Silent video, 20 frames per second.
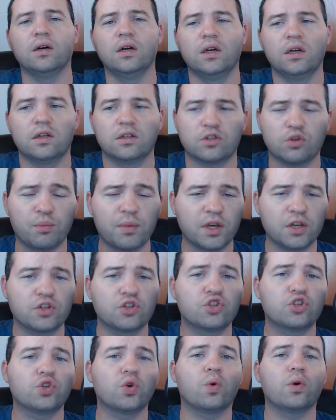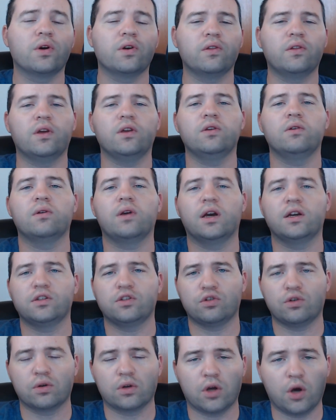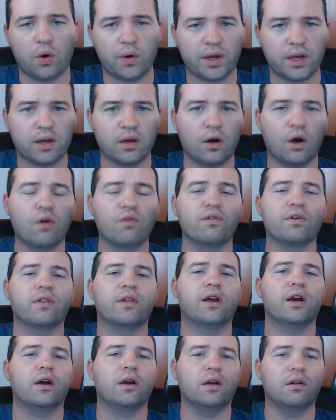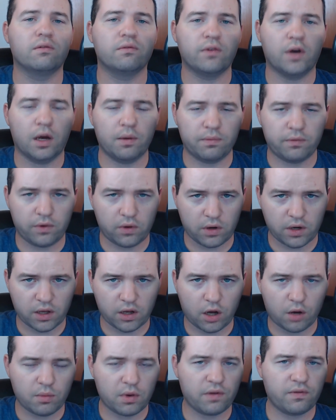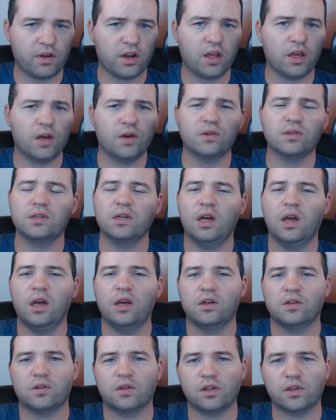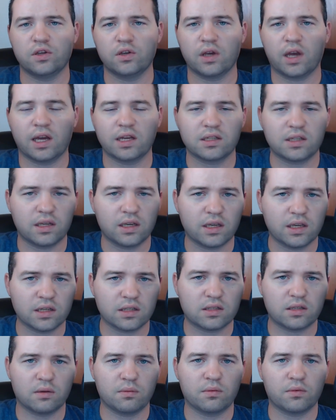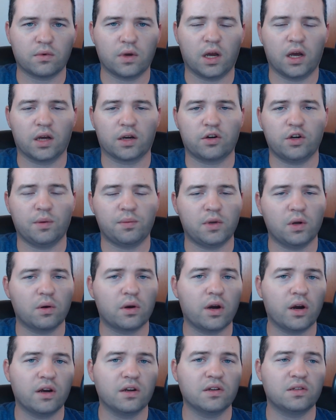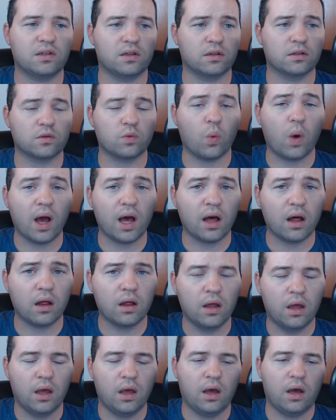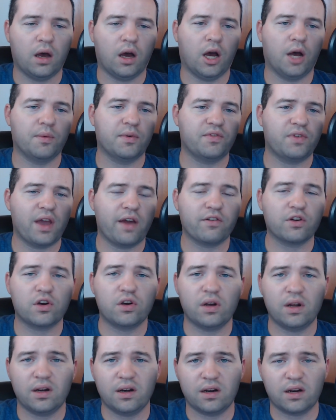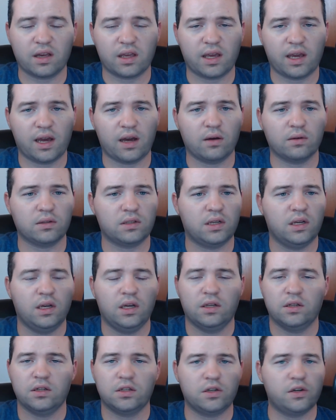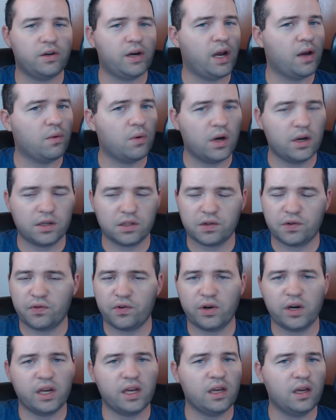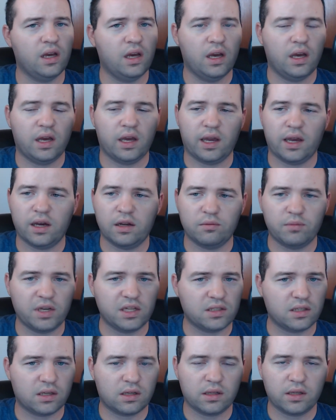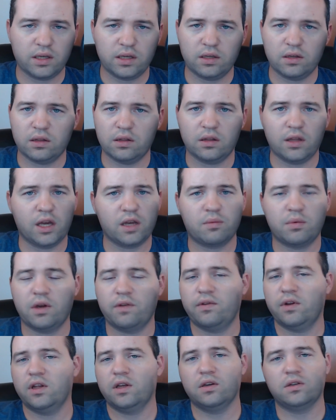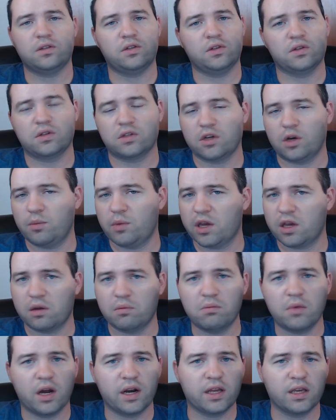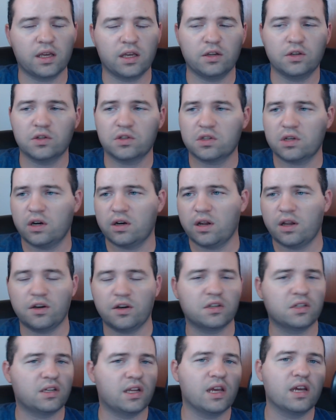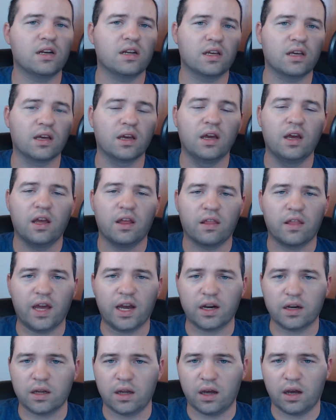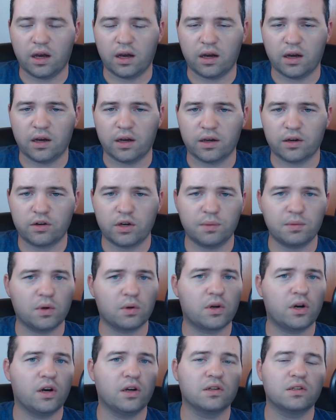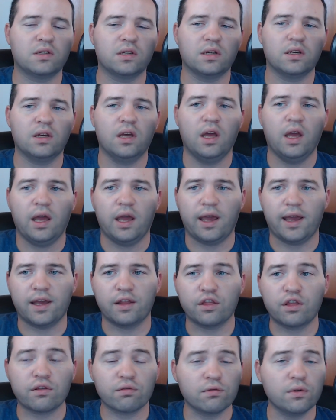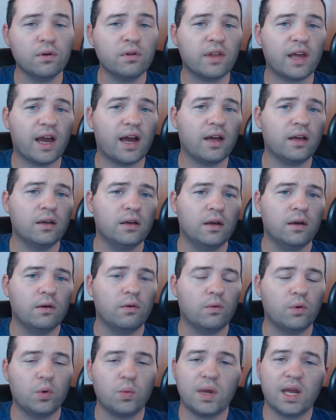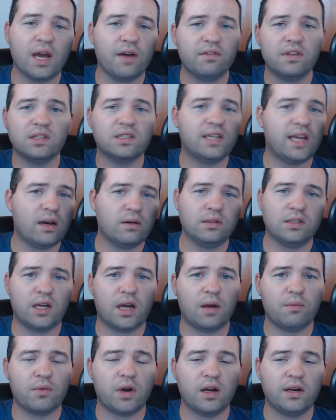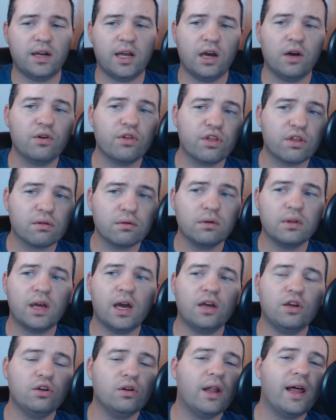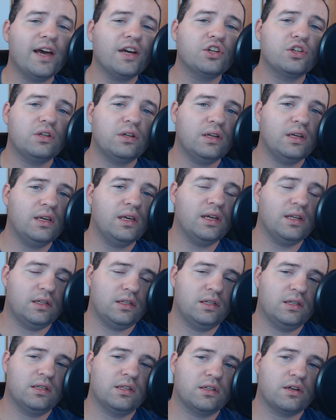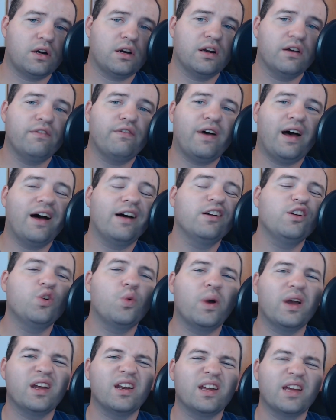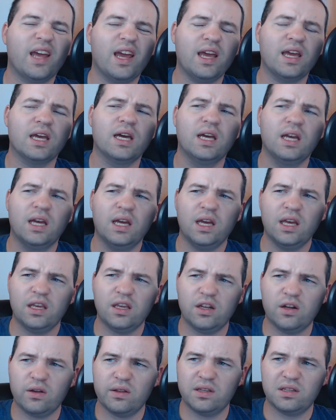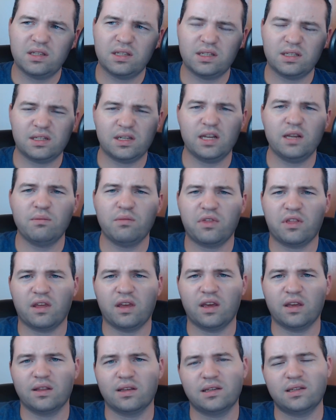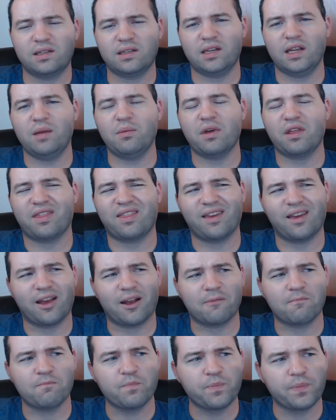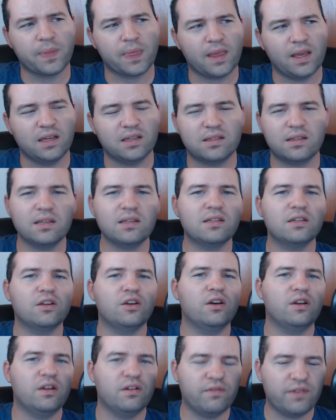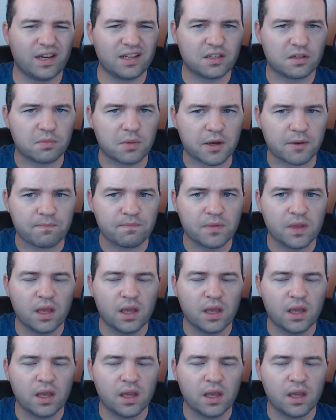So make sure that you guys are going over there and upvoting all my videos so that you guys can get some uh, cryptocurrency as well. Um, if you haven't created an account, just create one. It's free. And basically, like my videos, and you'll start making money, and you'll start understanding that uh, cryptocurrency. And through that, when we have this downtime right now, through that, you'll actually get to start evaluating, hey, you know, this Steem thing, this Steemit thing, is this a good investment?